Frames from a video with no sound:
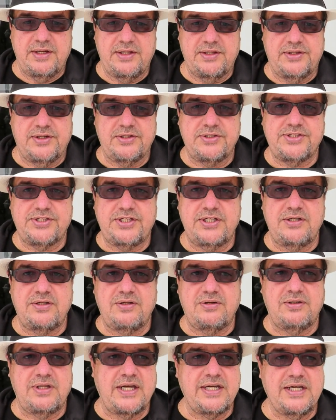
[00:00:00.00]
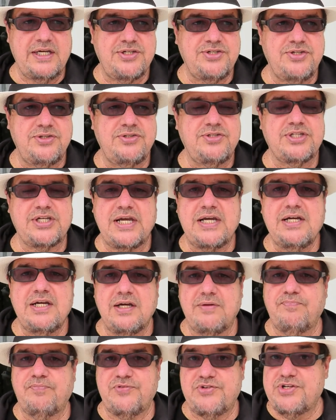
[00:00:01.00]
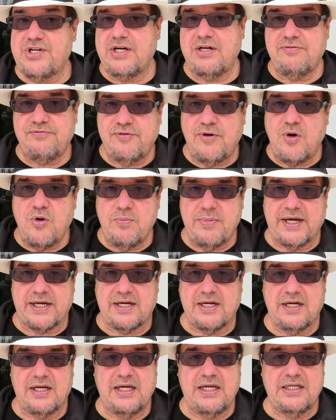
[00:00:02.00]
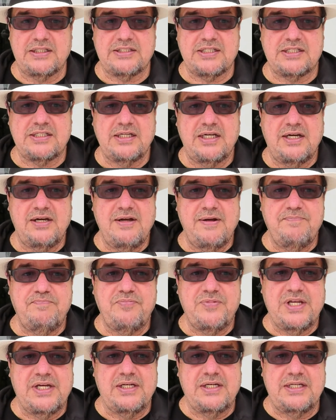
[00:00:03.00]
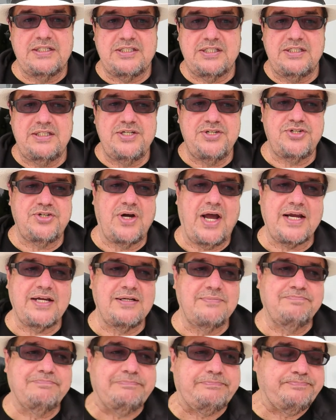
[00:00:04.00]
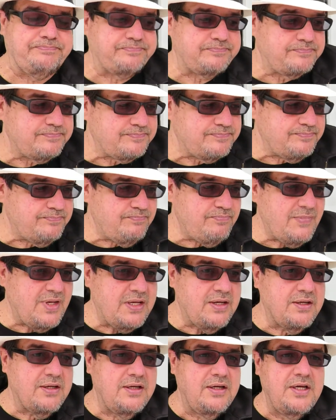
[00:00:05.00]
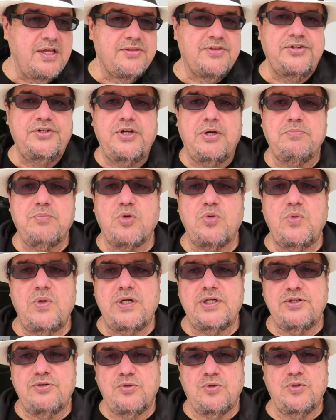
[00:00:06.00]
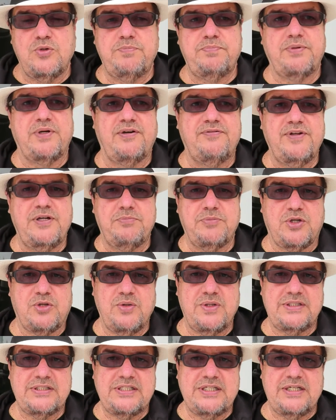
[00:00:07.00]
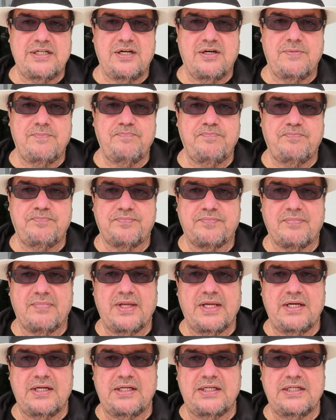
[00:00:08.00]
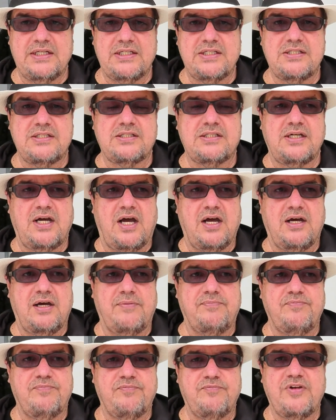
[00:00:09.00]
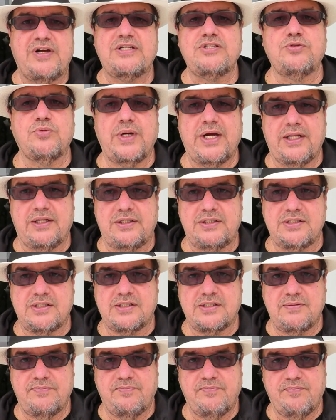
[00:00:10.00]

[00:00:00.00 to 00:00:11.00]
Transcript: they're still, I guess you'd say, xenophobic. It's, it's an issue. I, The number one group of immigrants here is um, Venezuelans.